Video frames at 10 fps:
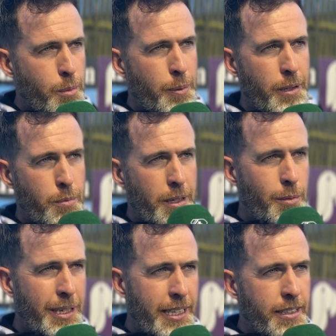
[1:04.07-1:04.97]
bit, we,
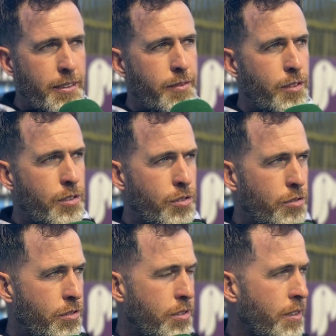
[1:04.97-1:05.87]
we get into the final
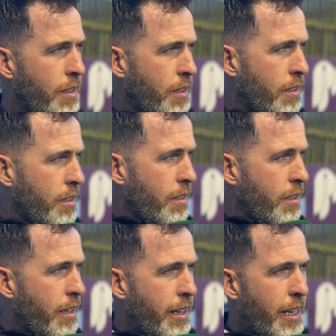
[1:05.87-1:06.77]
third.
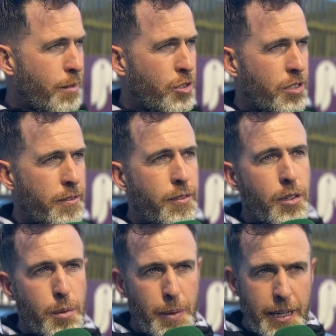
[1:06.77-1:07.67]
Um, just a
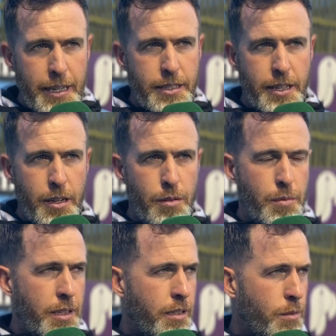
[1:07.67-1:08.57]
final bit let us down.
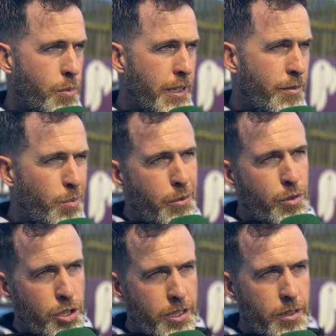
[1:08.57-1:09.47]
We, we we
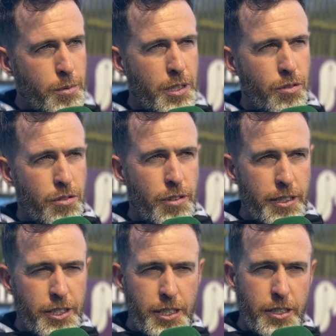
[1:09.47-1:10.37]
rushed it or we took the wrong
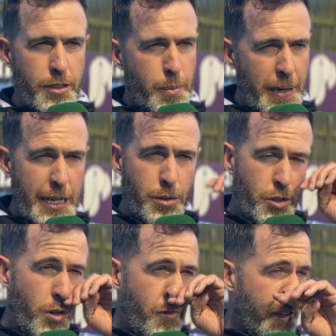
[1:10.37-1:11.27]
decision or the pass
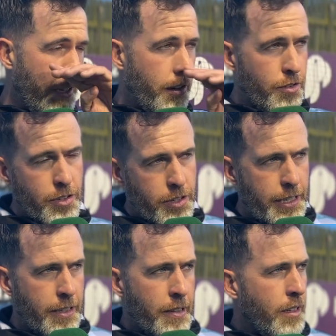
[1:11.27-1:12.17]
was over hit or under
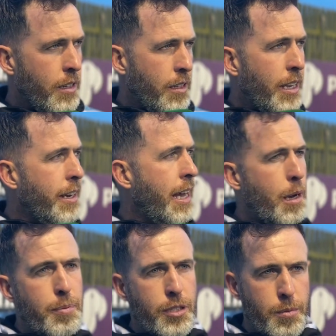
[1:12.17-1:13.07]
hit. Uh, that
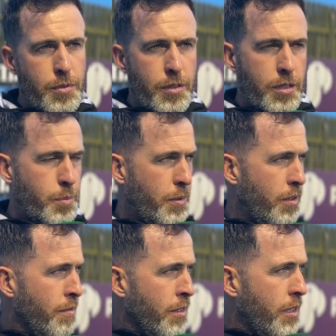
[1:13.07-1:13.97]
happens sometimes. But
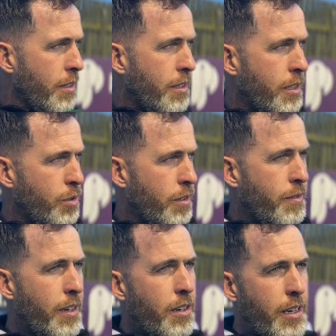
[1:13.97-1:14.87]
in terms
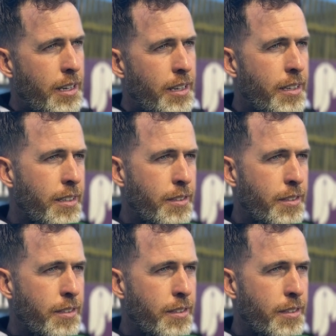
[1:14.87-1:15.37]
of uh,